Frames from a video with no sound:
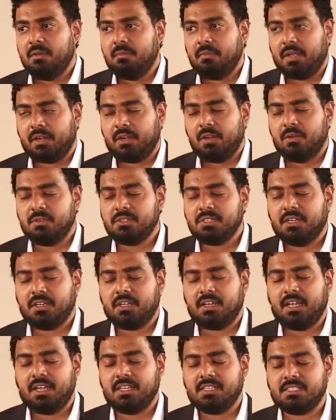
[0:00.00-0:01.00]
by closing
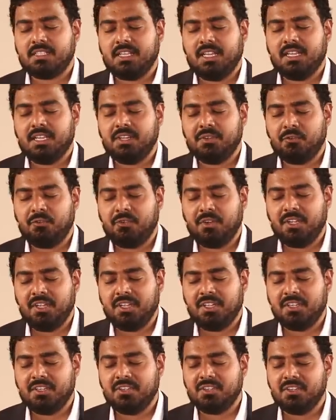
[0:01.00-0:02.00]
her eyes, saying
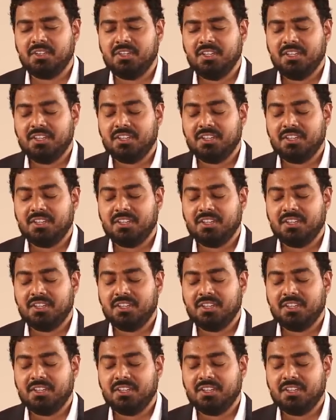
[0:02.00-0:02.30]
green,